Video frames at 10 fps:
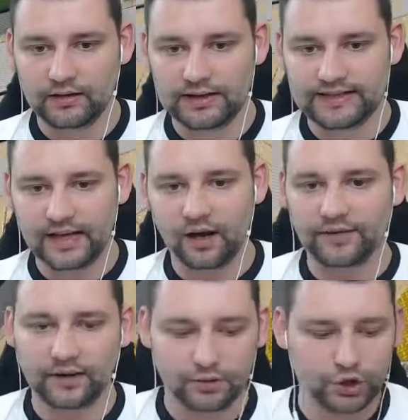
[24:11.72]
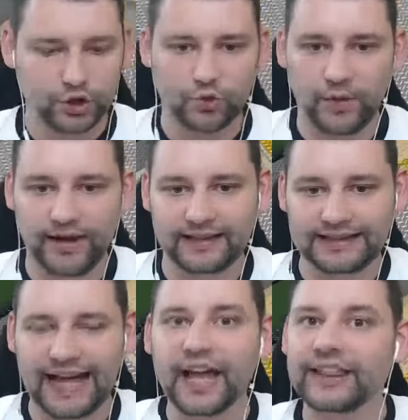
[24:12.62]
Let's get off it. Sweet.
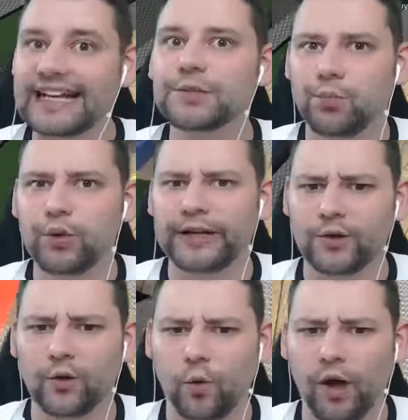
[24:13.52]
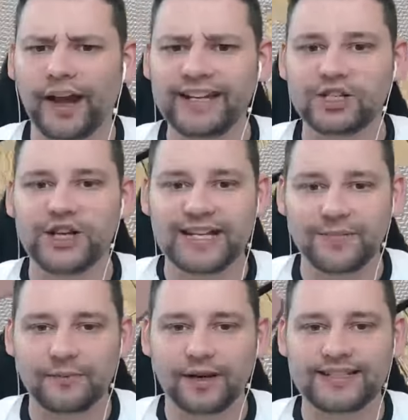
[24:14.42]
That's pretty cool. I need to change
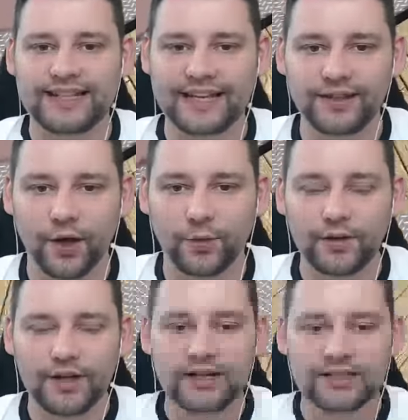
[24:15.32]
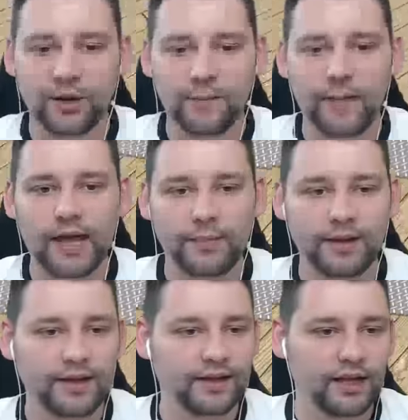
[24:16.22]
my skin, though, to, like,
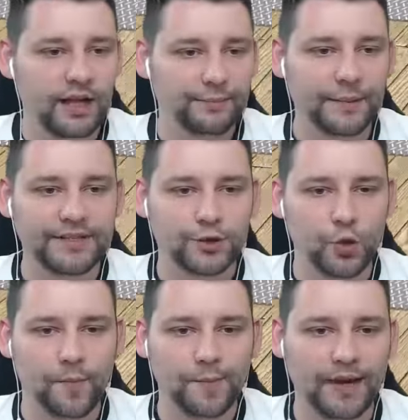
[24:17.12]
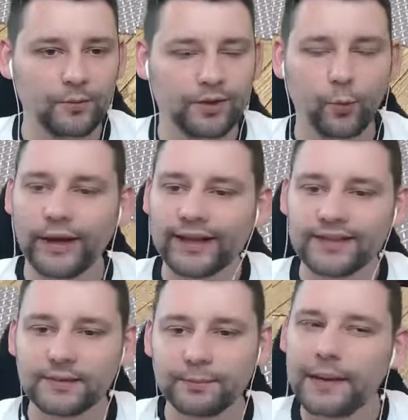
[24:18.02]
maybe Superman with the
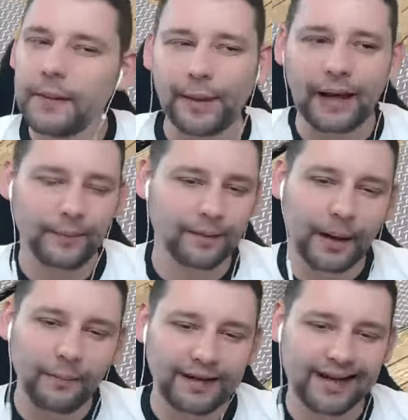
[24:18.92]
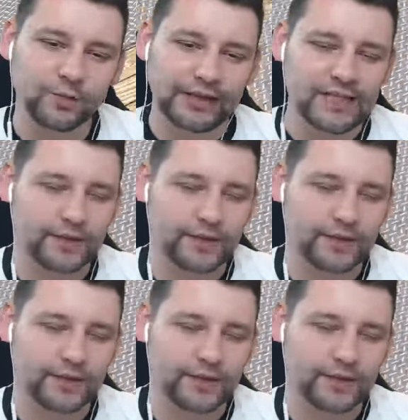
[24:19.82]
wings. Maybe Batman. Batman has wings